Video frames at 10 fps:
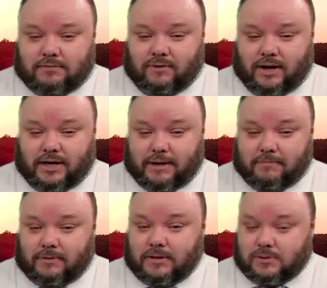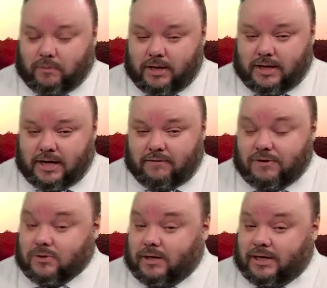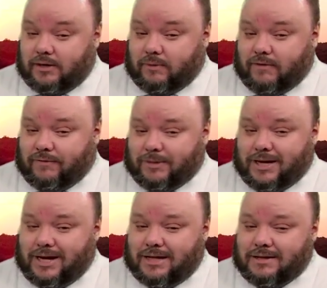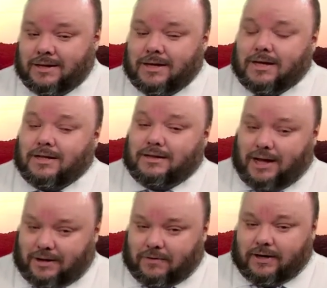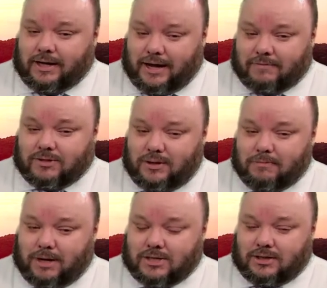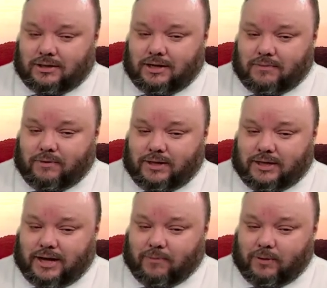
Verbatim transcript: Friday. This weekend, if you're trying to get away from the heat, not going to have too much luck with that.